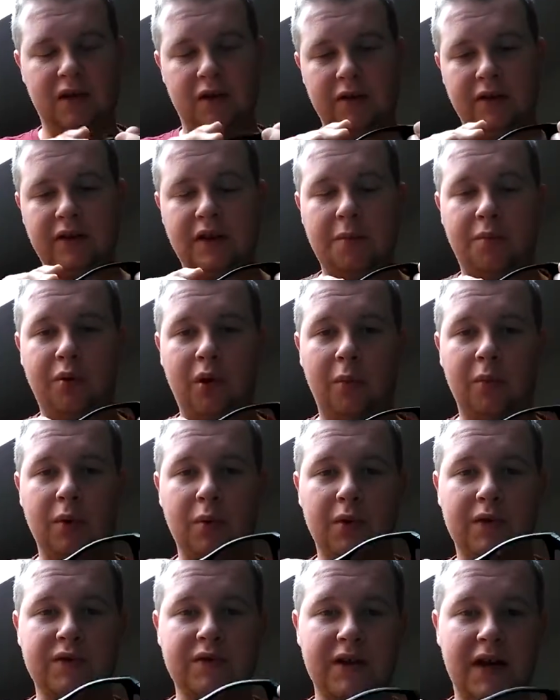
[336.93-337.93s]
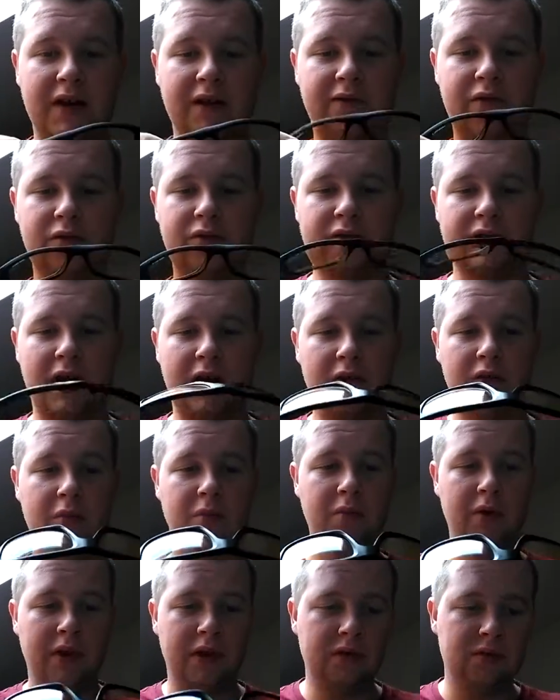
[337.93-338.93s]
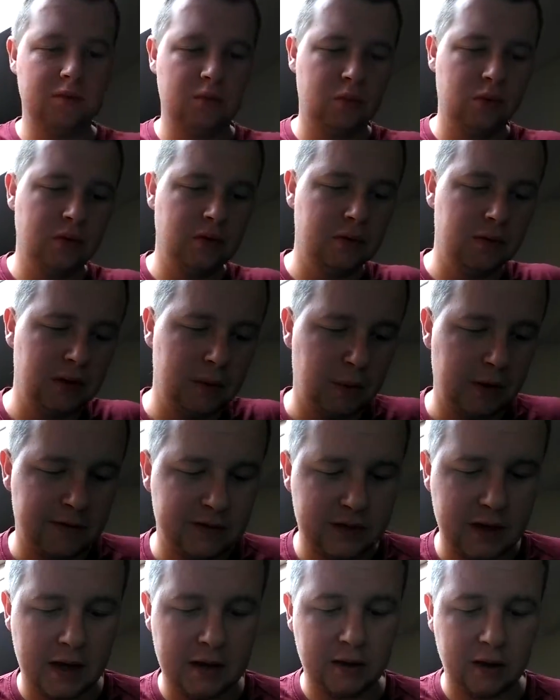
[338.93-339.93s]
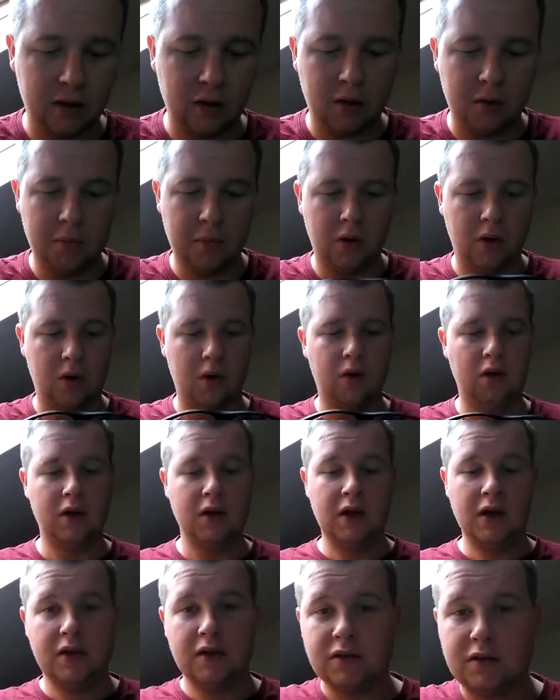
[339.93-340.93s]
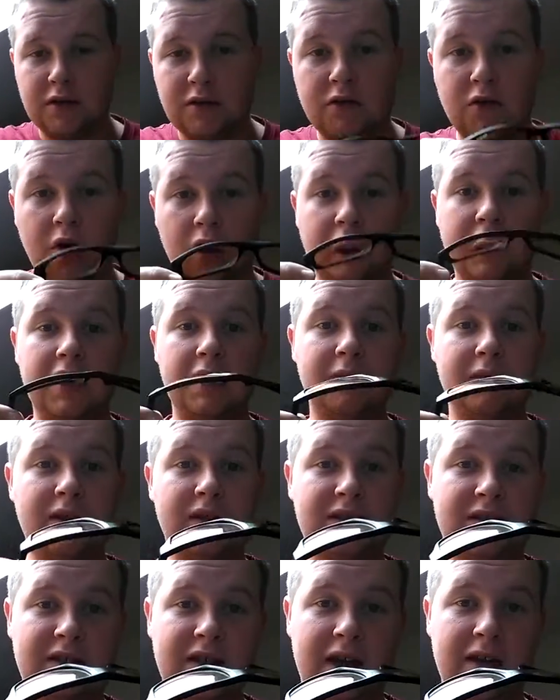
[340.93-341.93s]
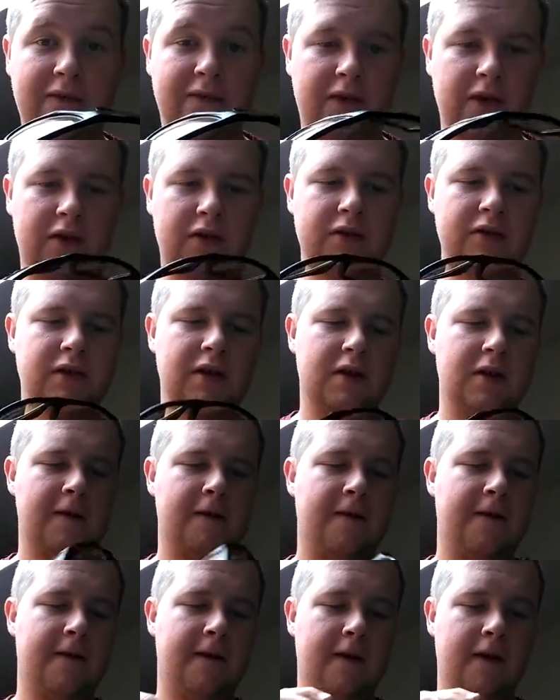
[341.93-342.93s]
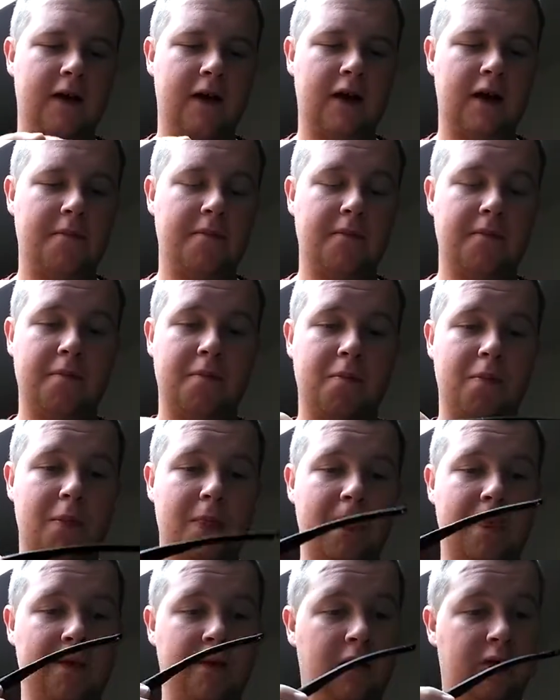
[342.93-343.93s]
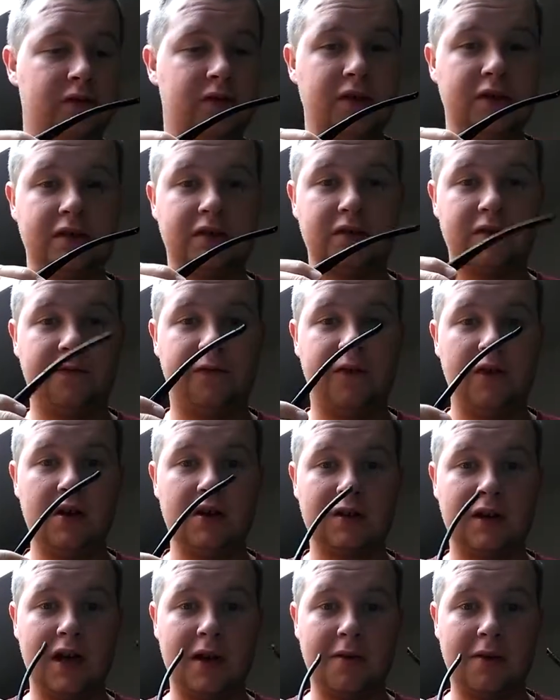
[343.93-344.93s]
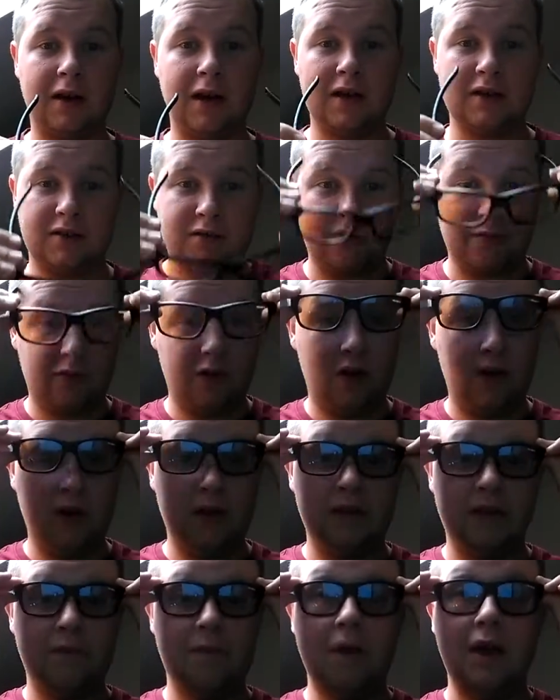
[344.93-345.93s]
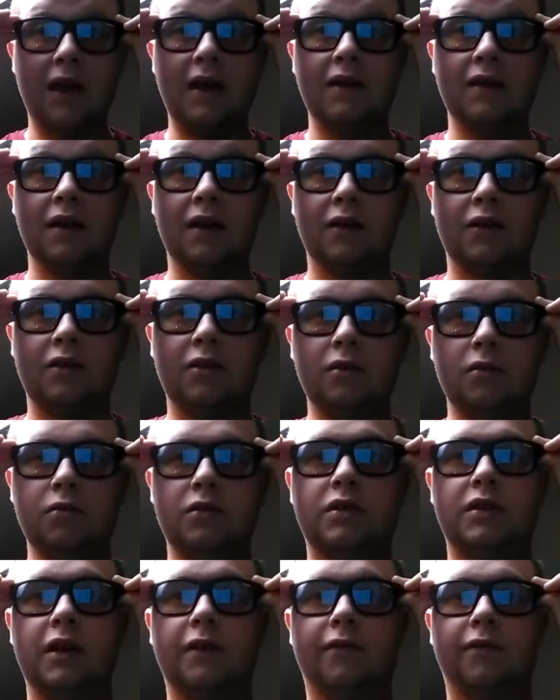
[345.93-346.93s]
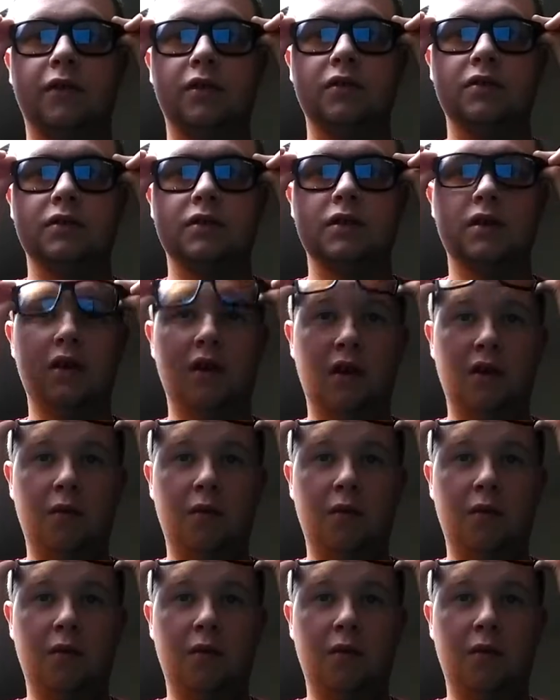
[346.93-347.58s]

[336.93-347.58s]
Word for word: I think they probably withstand if you sat on them, but then wouldn't withstand a lot more. So you've got to keep these safe, guys. Um, obviously, this is the first gaming glasses I've got, and they've made a huge difference.